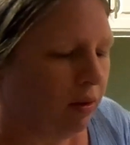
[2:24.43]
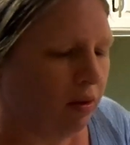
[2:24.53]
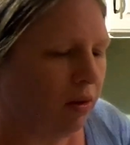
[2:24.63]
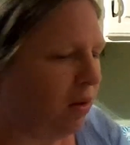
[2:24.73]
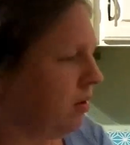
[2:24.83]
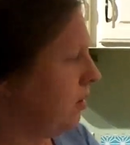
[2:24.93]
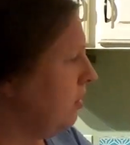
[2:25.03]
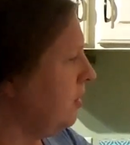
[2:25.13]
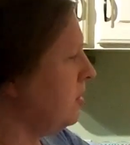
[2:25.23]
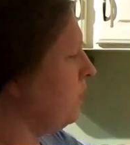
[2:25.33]
All
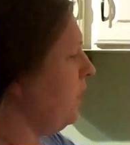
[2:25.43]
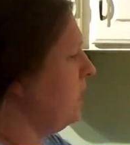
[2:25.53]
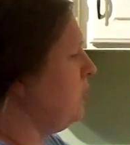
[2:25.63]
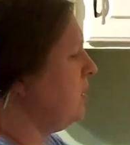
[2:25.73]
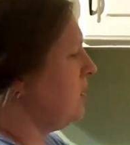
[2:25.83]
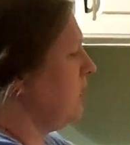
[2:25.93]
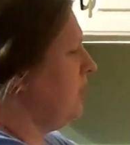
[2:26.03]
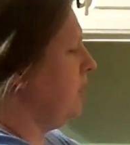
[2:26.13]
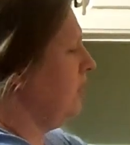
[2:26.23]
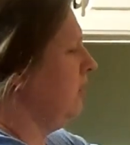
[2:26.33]
these veggies
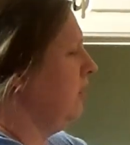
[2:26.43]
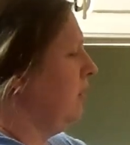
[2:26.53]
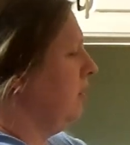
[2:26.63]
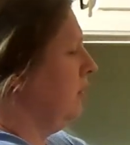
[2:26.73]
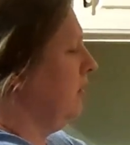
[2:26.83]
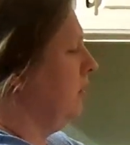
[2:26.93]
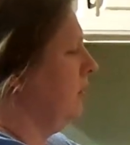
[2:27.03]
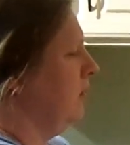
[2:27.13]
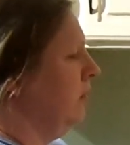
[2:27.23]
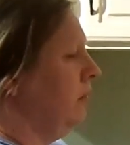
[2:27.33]
here
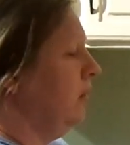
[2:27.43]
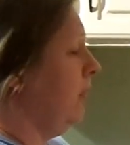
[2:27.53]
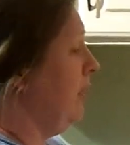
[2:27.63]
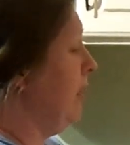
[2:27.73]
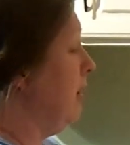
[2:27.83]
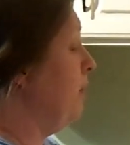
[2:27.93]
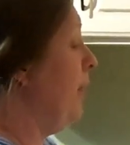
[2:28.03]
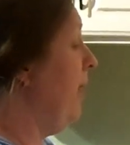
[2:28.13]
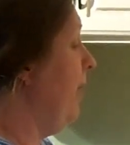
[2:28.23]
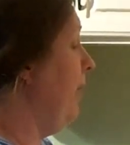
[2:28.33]
in the
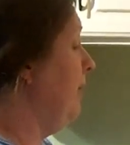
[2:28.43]
pot.